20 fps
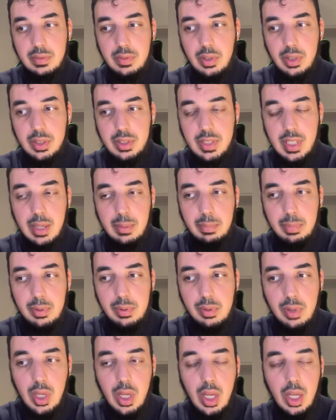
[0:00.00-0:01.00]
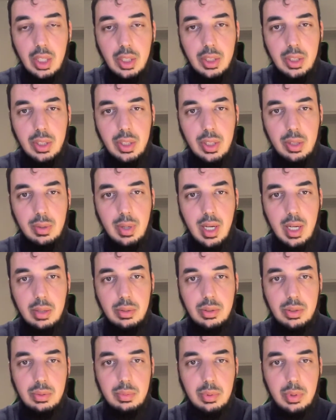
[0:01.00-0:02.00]
For example, you know
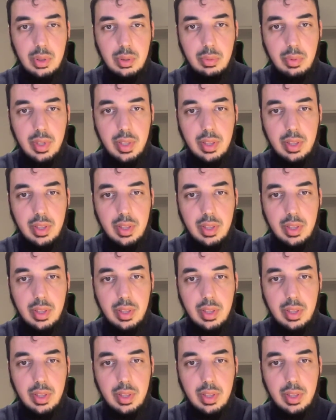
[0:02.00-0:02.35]
how to work